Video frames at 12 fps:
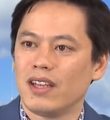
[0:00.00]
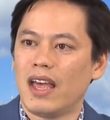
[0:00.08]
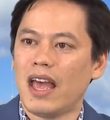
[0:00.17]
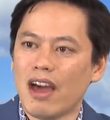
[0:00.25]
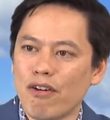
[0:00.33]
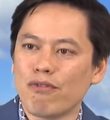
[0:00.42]

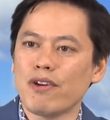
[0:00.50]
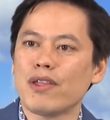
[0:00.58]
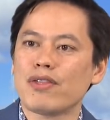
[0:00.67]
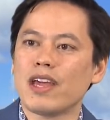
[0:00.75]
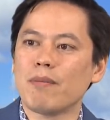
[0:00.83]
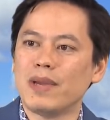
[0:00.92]

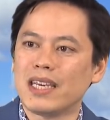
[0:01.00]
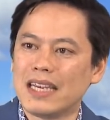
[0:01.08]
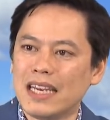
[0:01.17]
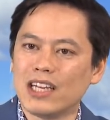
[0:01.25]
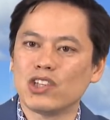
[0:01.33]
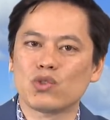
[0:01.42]
Everything
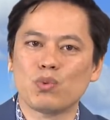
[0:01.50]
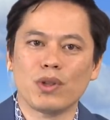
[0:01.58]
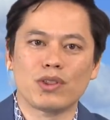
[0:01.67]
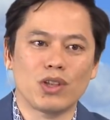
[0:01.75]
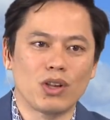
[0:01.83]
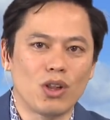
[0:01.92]
begins
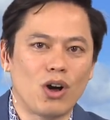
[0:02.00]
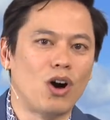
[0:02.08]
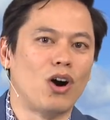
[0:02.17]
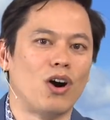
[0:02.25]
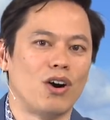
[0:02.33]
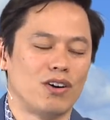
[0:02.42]
with the
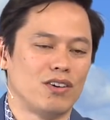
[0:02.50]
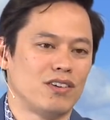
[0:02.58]
law.